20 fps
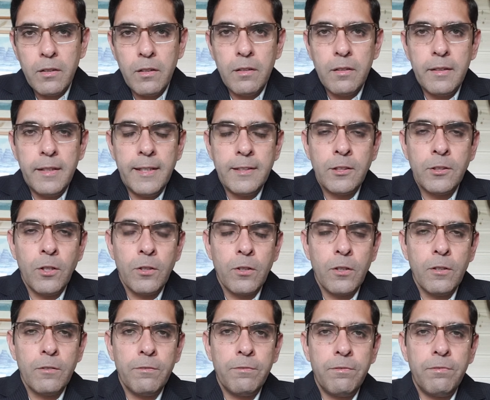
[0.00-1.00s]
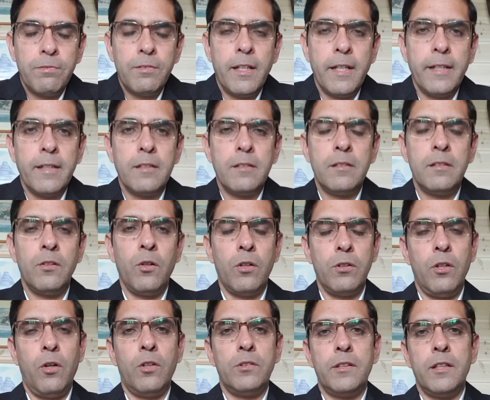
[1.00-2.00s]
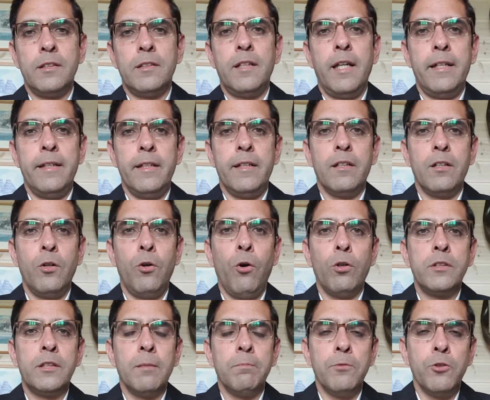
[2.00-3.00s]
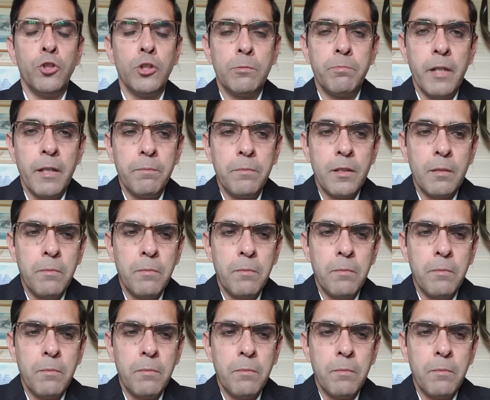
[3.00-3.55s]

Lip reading: these sort of things, not just any gossip newspaper,